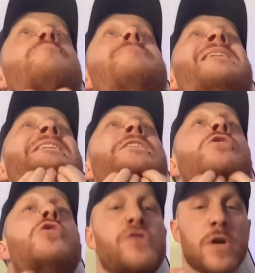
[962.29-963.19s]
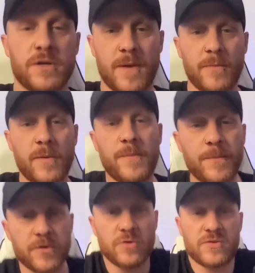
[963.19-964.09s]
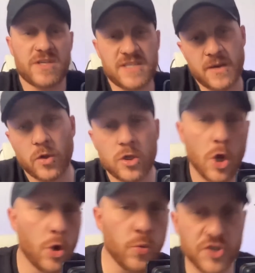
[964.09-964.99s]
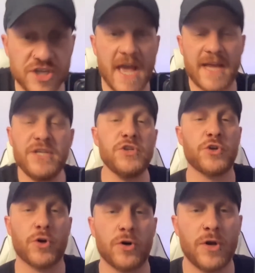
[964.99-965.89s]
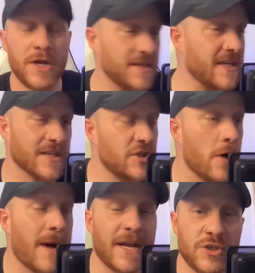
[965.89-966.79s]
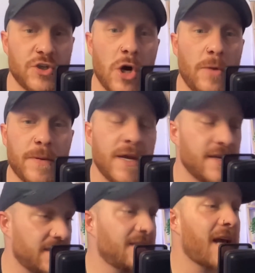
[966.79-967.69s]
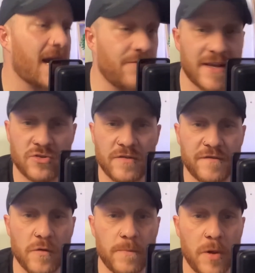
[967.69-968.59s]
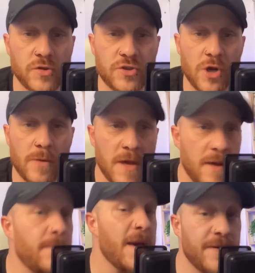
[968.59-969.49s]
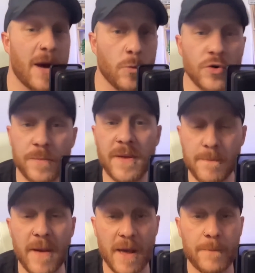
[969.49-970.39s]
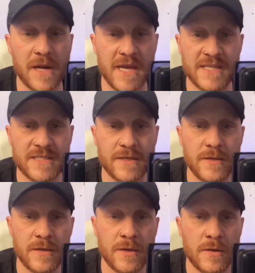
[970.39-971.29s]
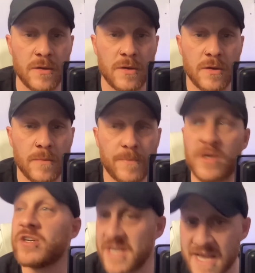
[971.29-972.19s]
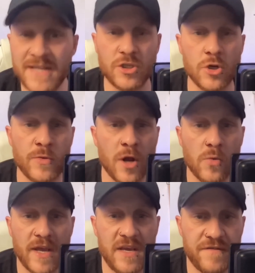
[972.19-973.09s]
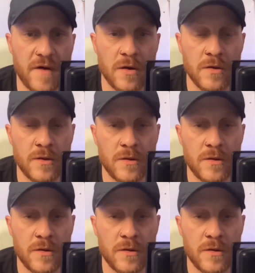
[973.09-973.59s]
My God. Remember when people used to say, well, who would you get in, Joe? I say, it's not my job. It's the director of football's job. Maybe I would have been better placed. Because he ain't doing out either.